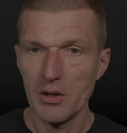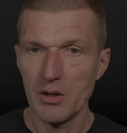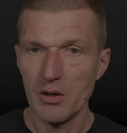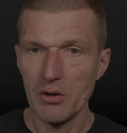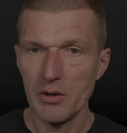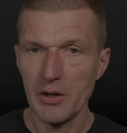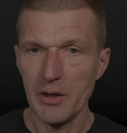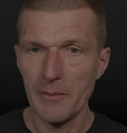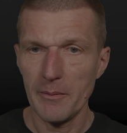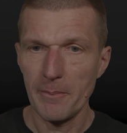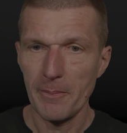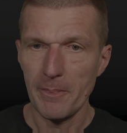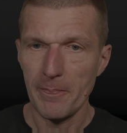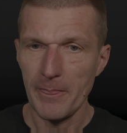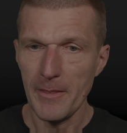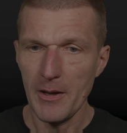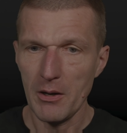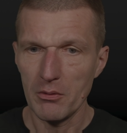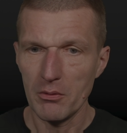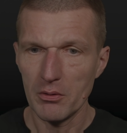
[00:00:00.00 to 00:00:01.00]
Okay,
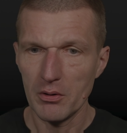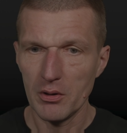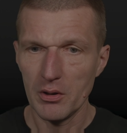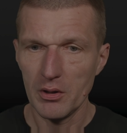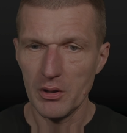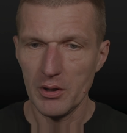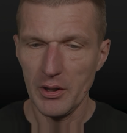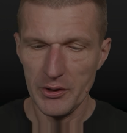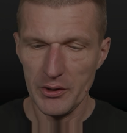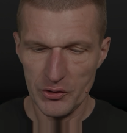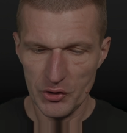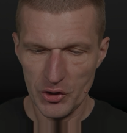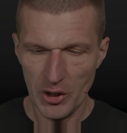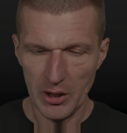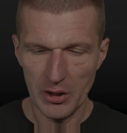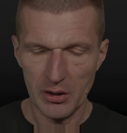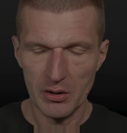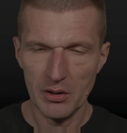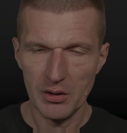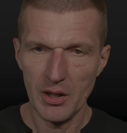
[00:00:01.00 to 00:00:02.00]
now let's
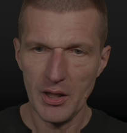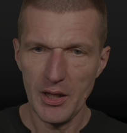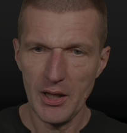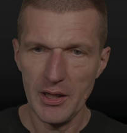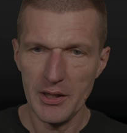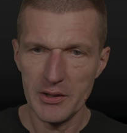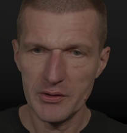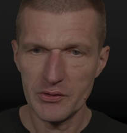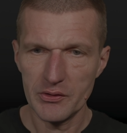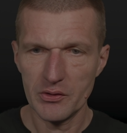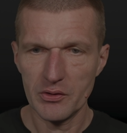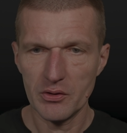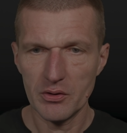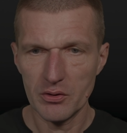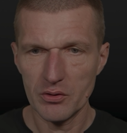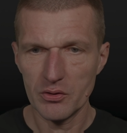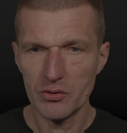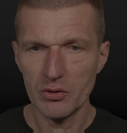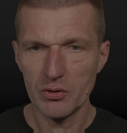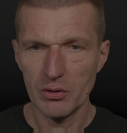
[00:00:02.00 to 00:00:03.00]
check ls.
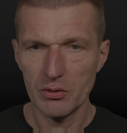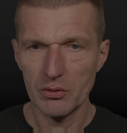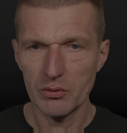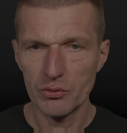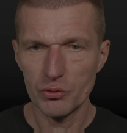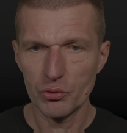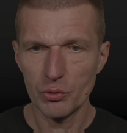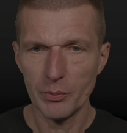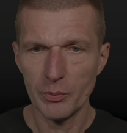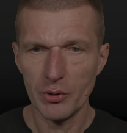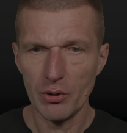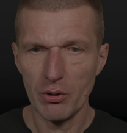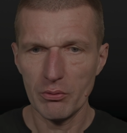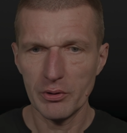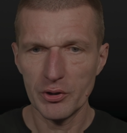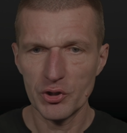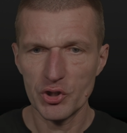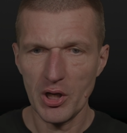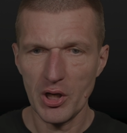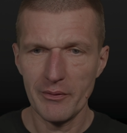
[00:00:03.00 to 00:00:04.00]
So should be
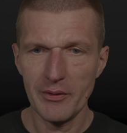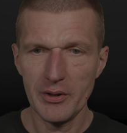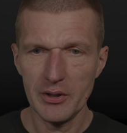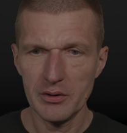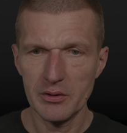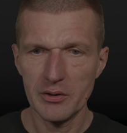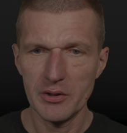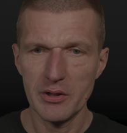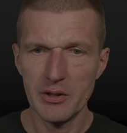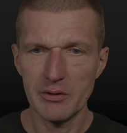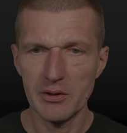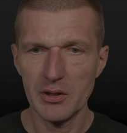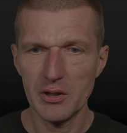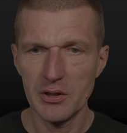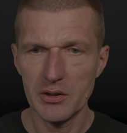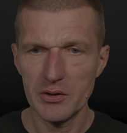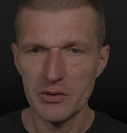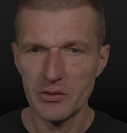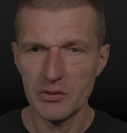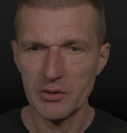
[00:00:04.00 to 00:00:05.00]
only Java. Here it
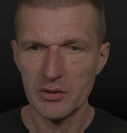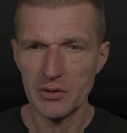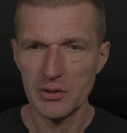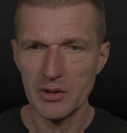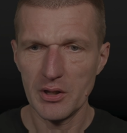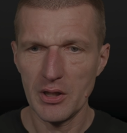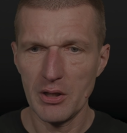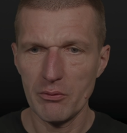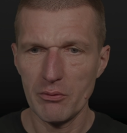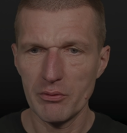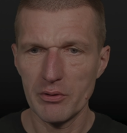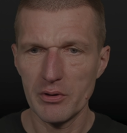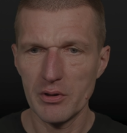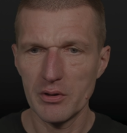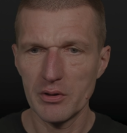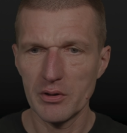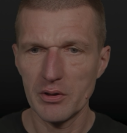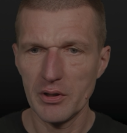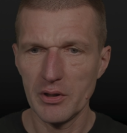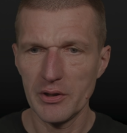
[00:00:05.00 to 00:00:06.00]
is. Now
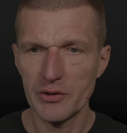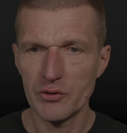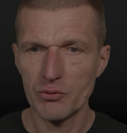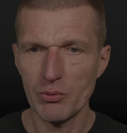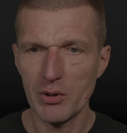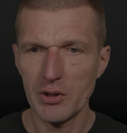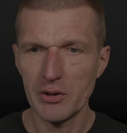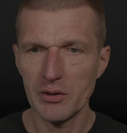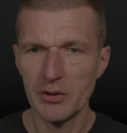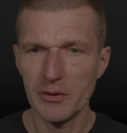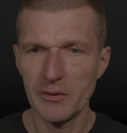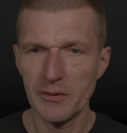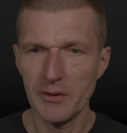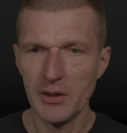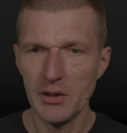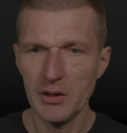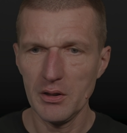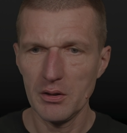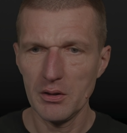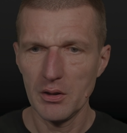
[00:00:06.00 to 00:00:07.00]
let's run the
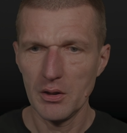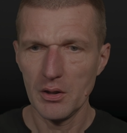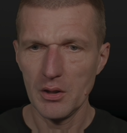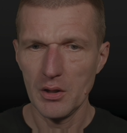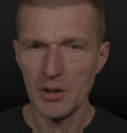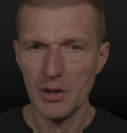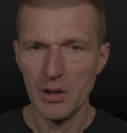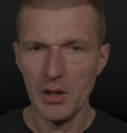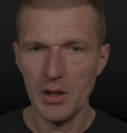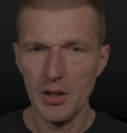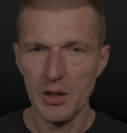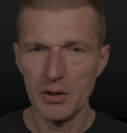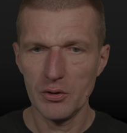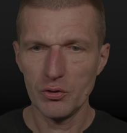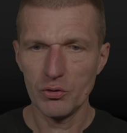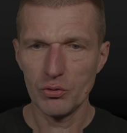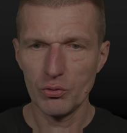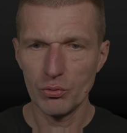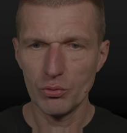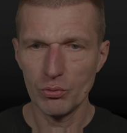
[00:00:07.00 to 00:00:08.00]
thing and
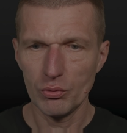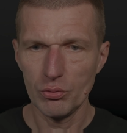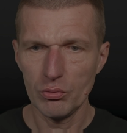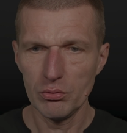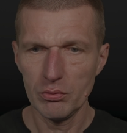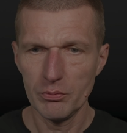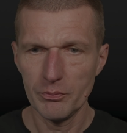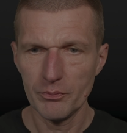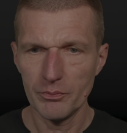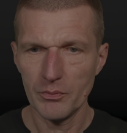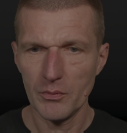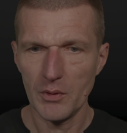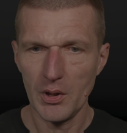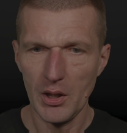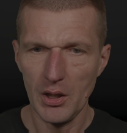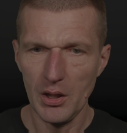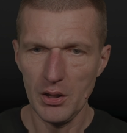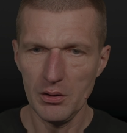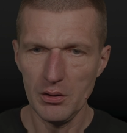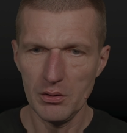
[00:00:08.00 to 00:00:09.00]
true
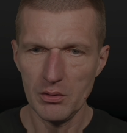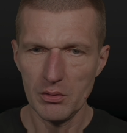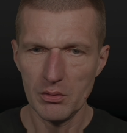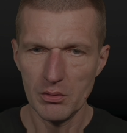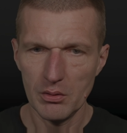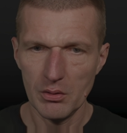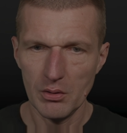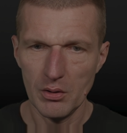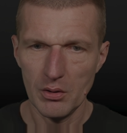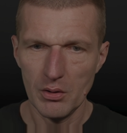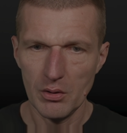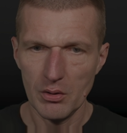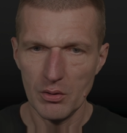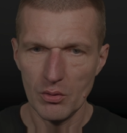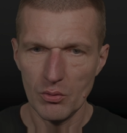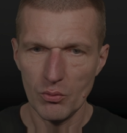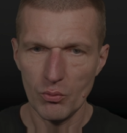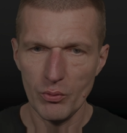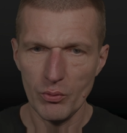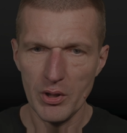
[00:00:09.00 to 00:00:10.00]
and
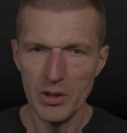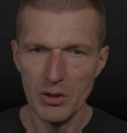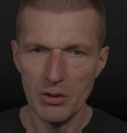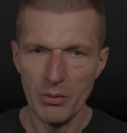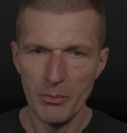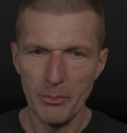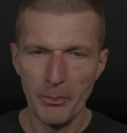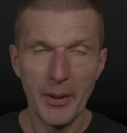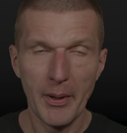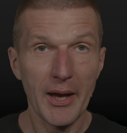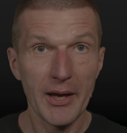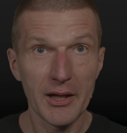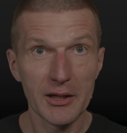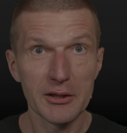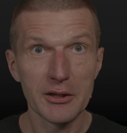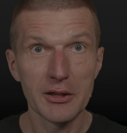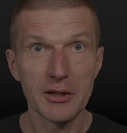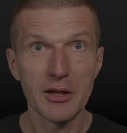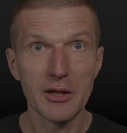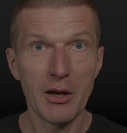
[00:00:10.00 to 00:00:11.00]
we
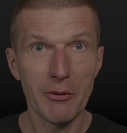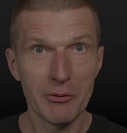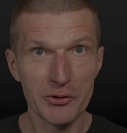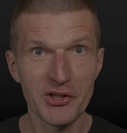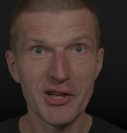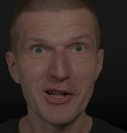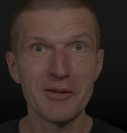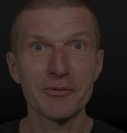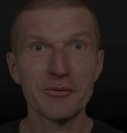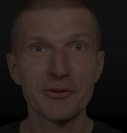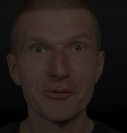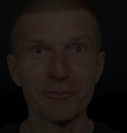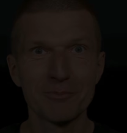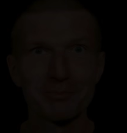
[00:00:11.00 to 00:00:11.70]
compiled ourselves.